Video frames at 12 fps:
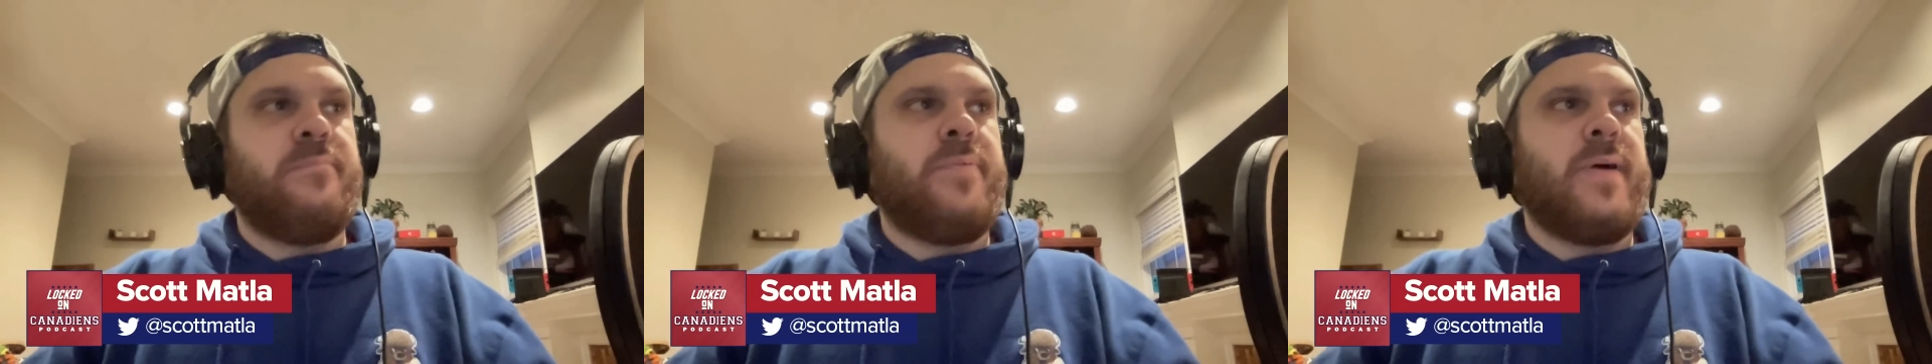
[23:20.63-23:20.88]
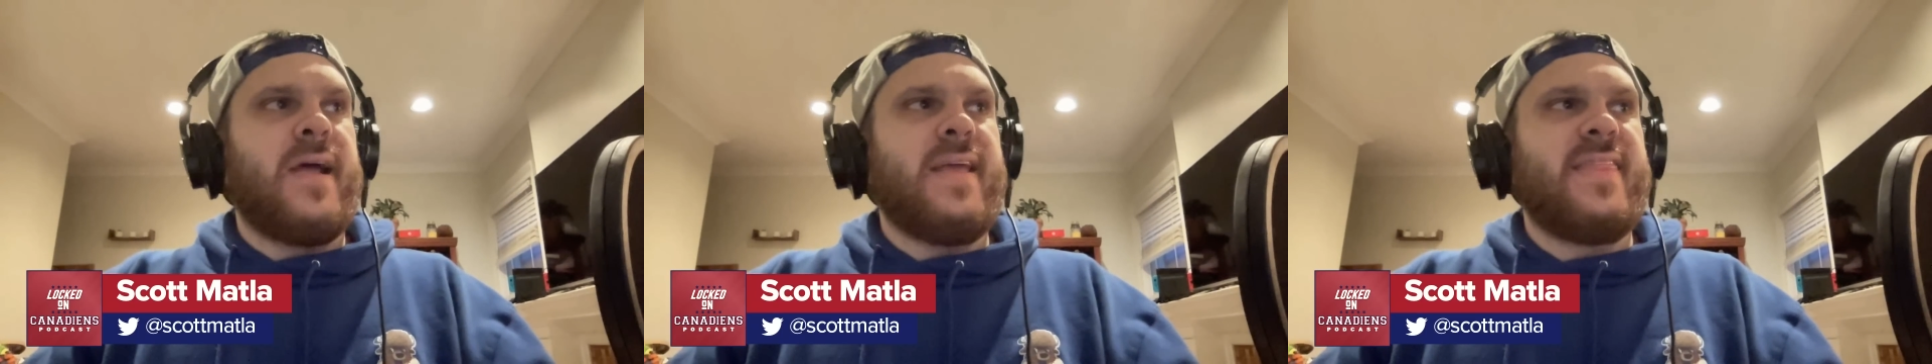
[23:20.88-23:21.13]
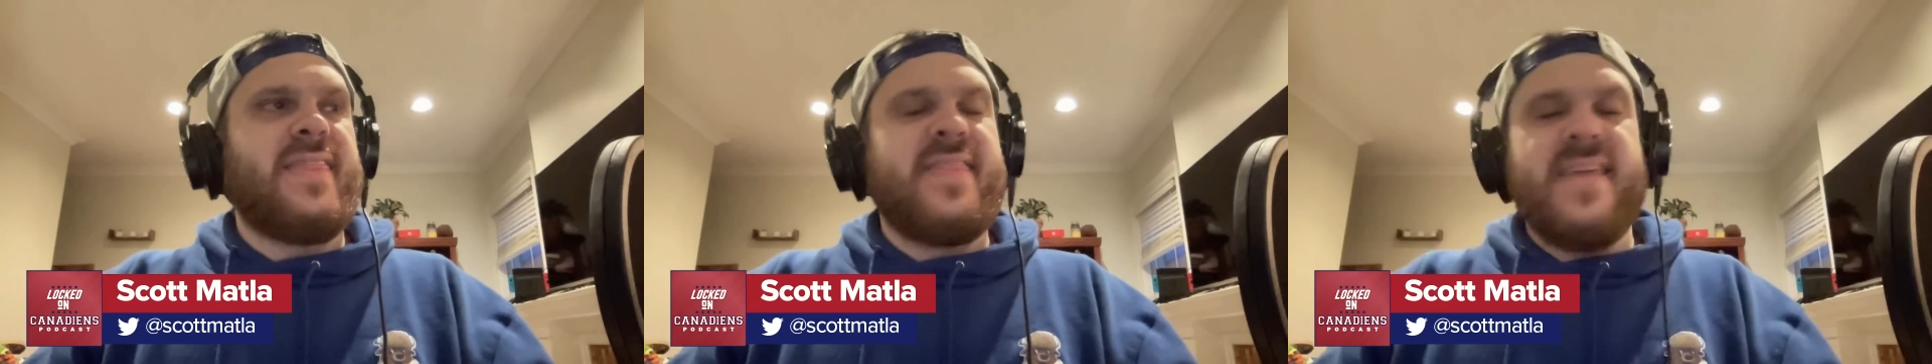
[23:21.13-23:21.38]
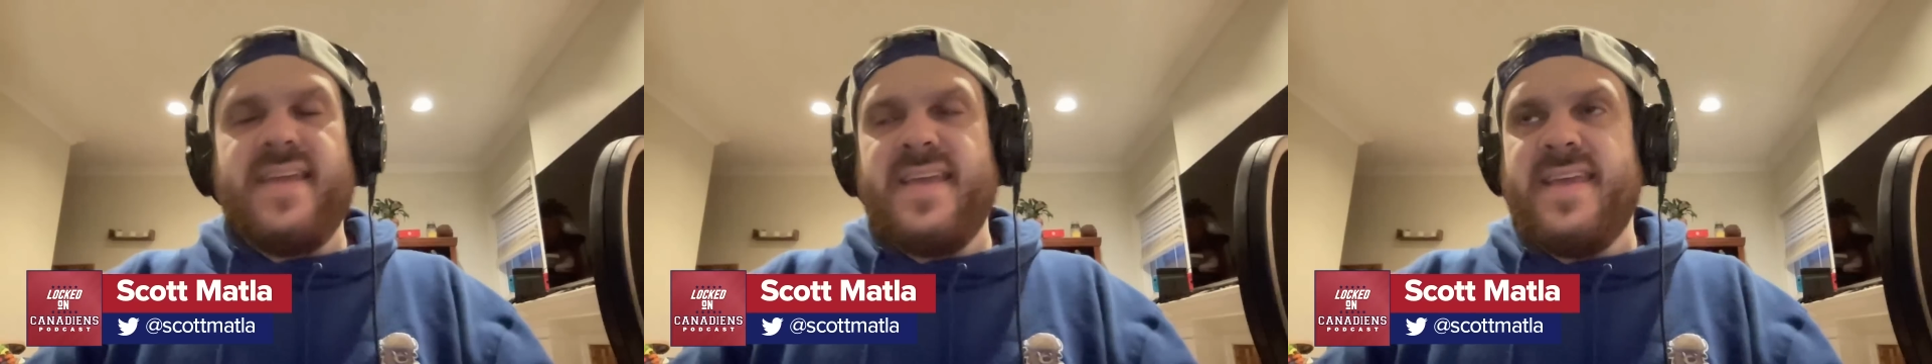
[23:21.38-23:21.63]
but I
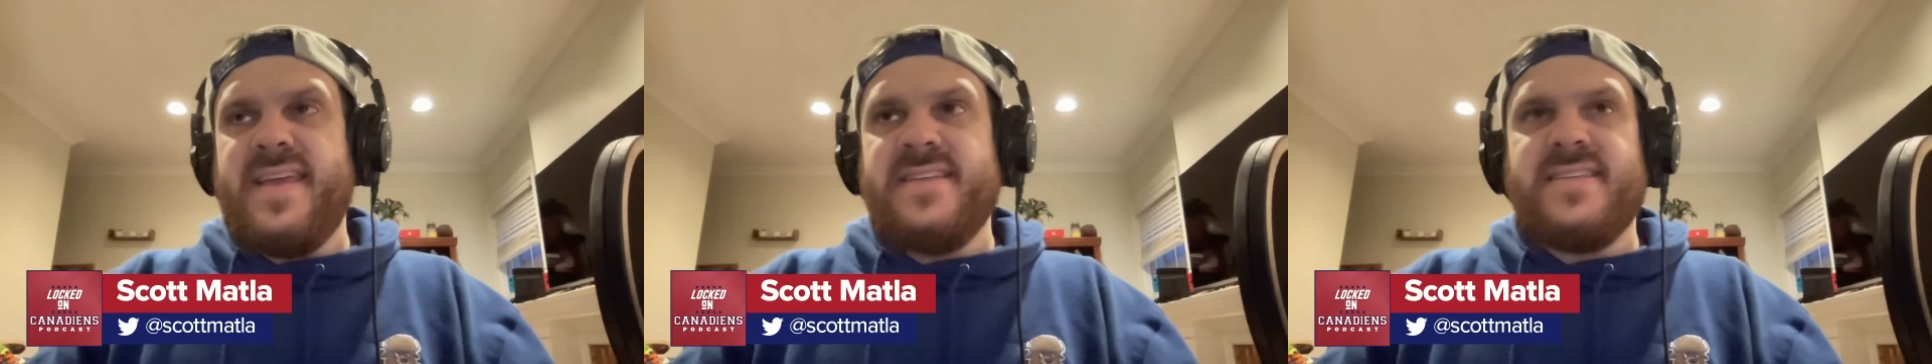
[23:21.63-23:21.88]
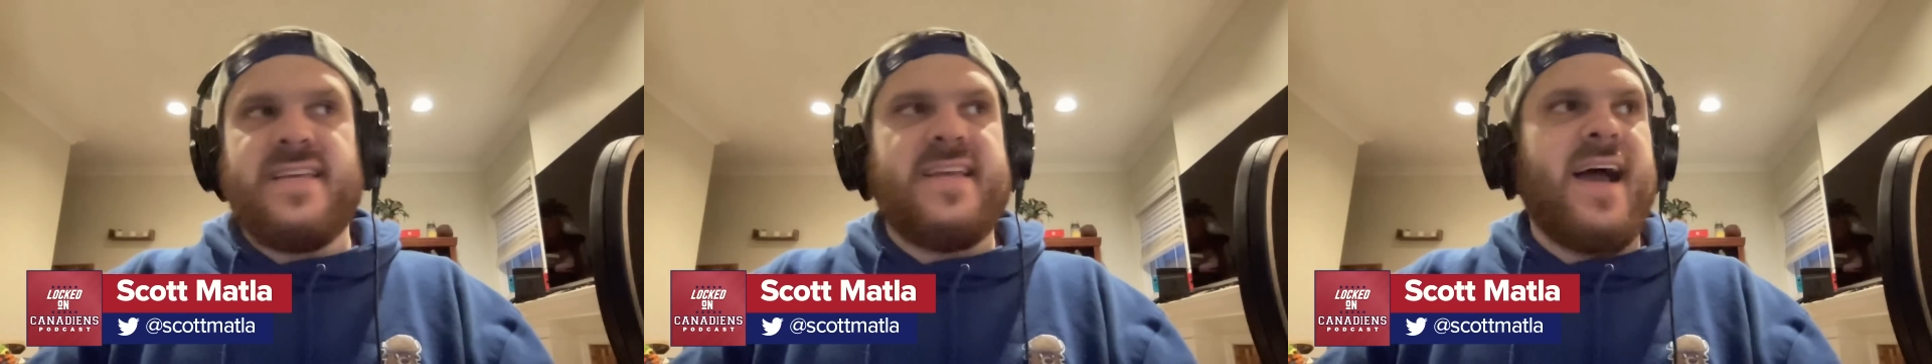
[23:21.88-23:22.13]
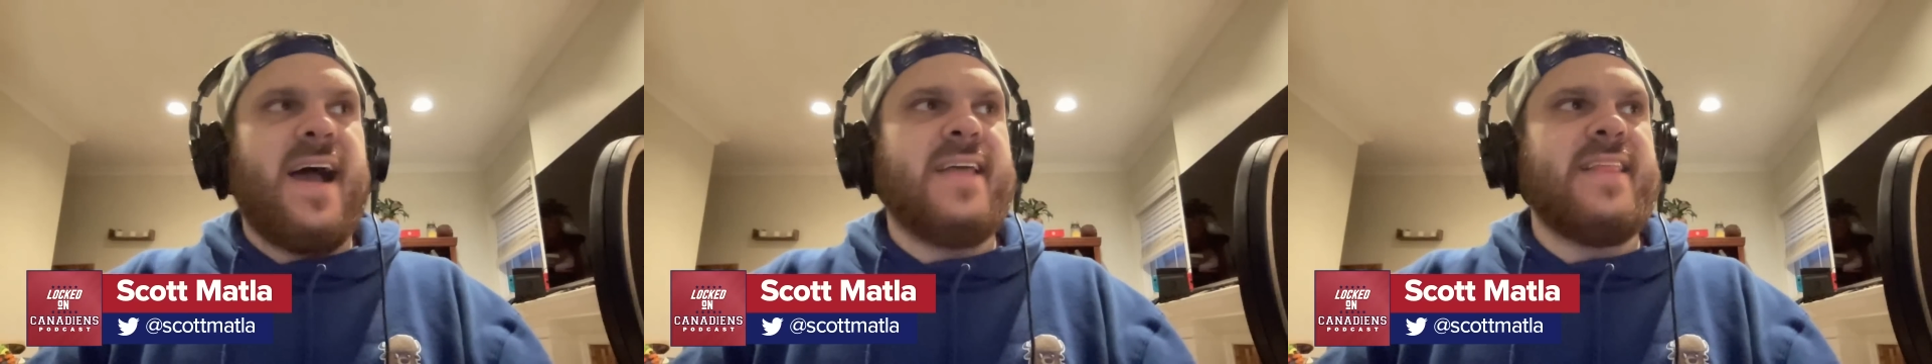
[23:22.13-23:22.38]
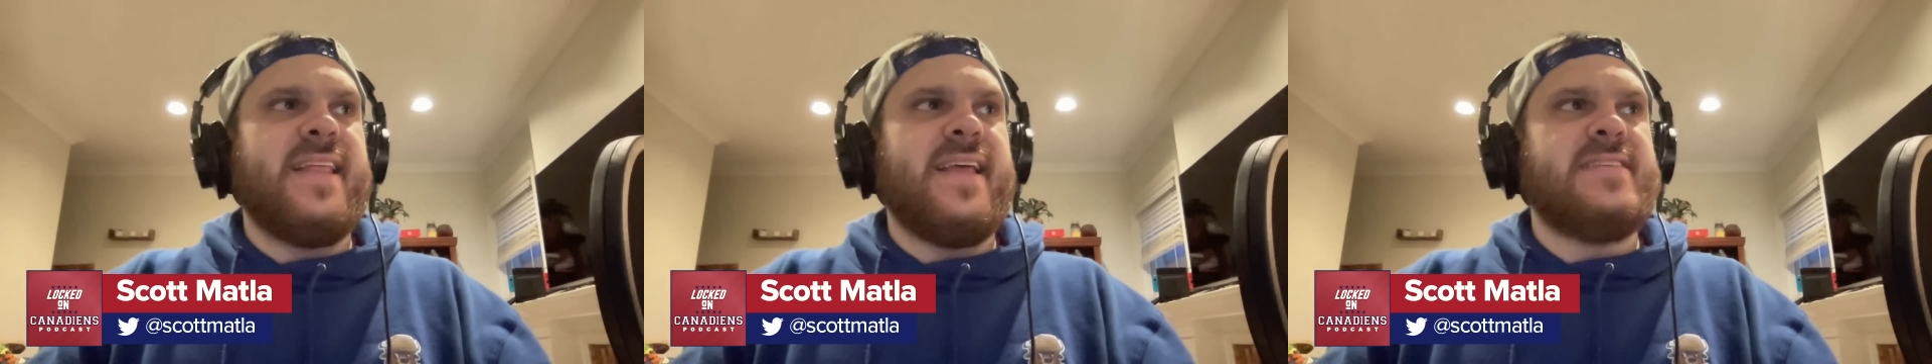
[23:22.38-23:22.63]
think he's a guy
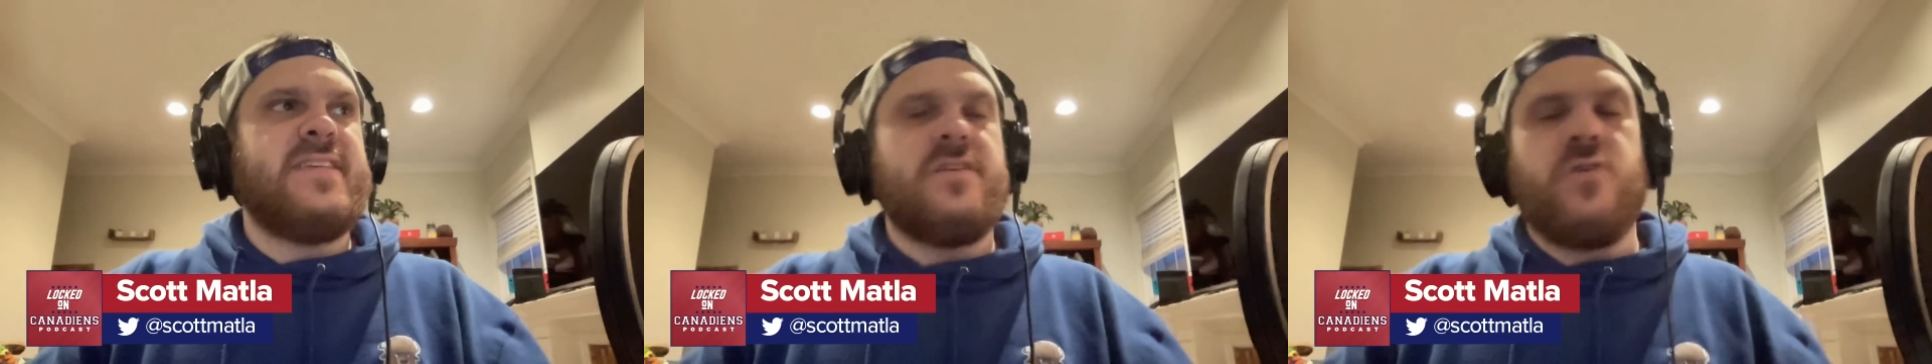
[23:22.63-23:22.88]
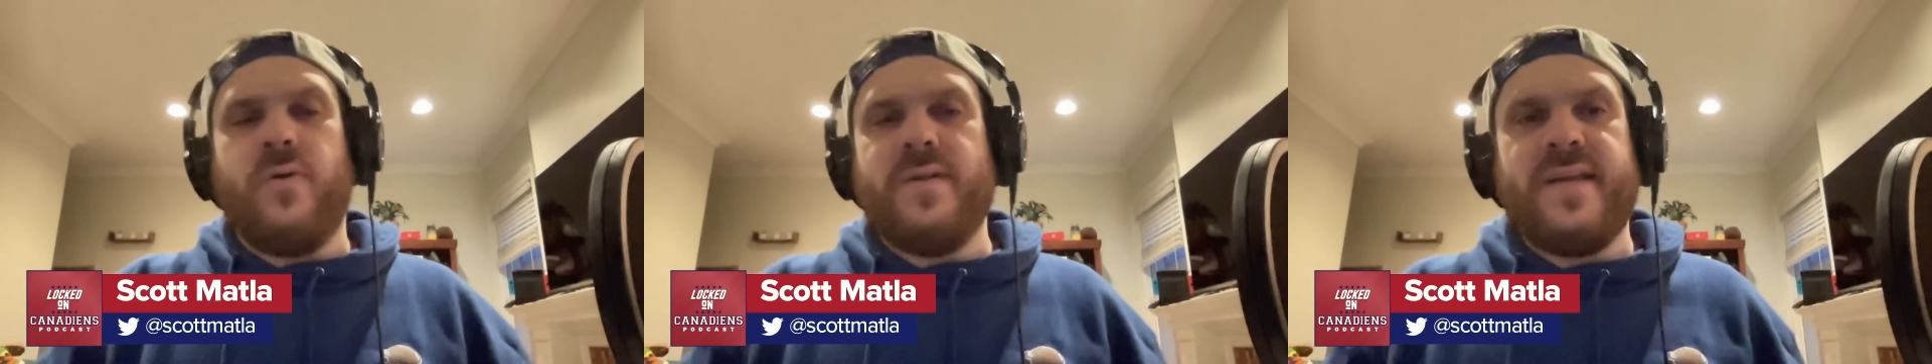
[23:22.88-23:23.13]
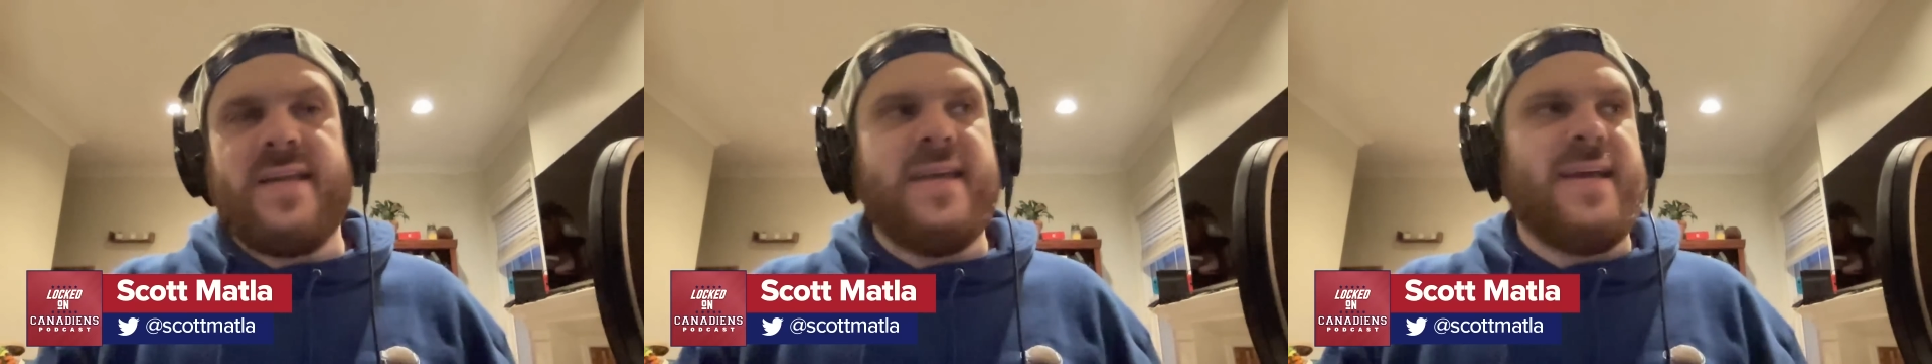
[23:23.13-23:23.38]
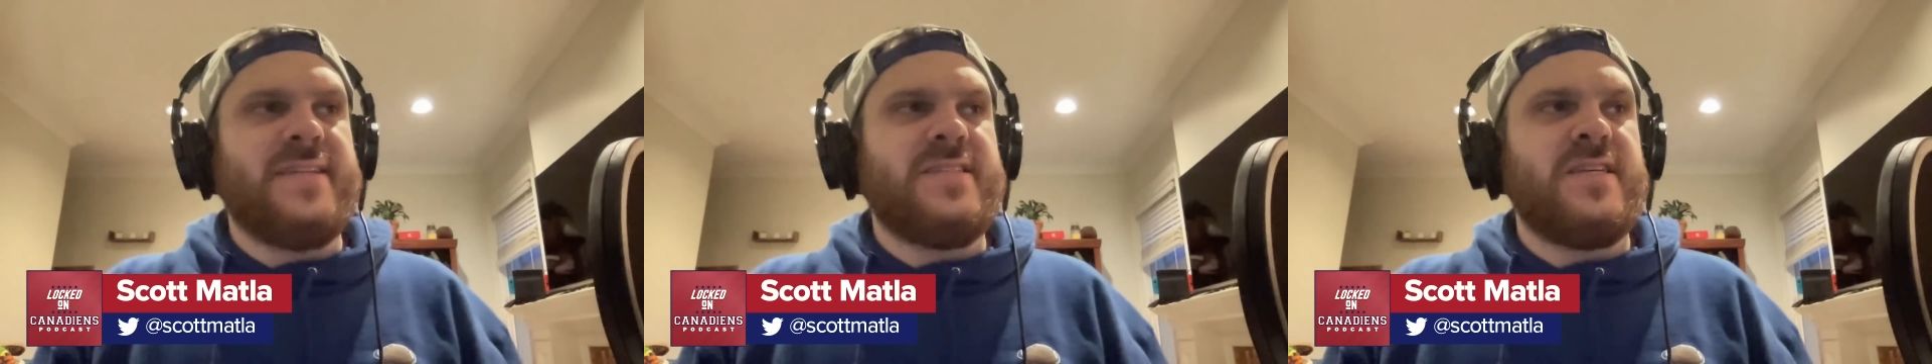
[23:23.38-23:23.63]
that isn't going to
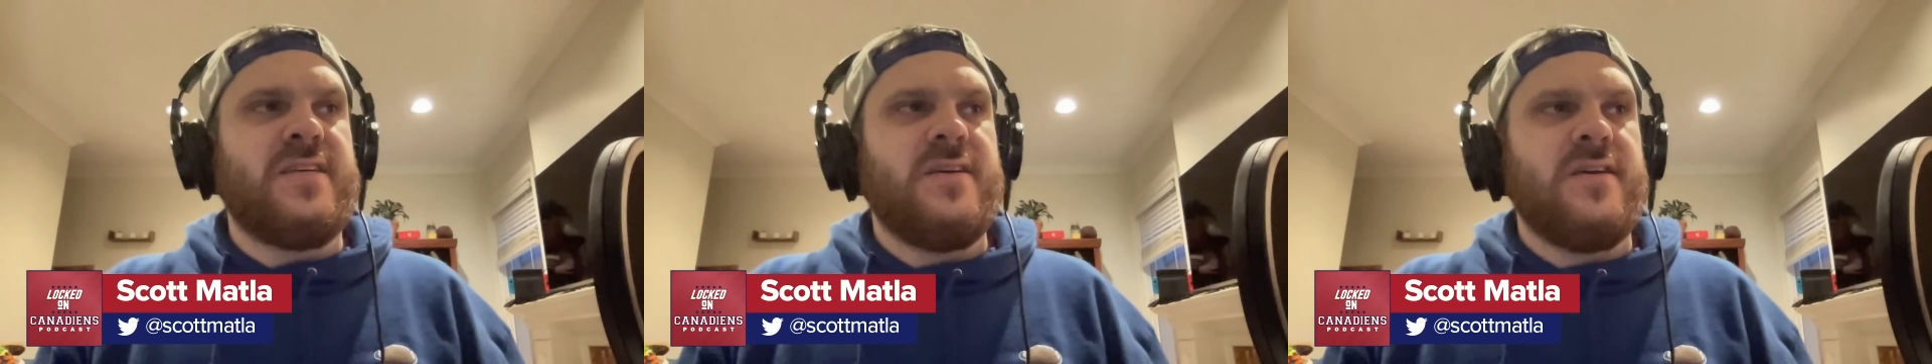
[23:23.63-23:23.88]
get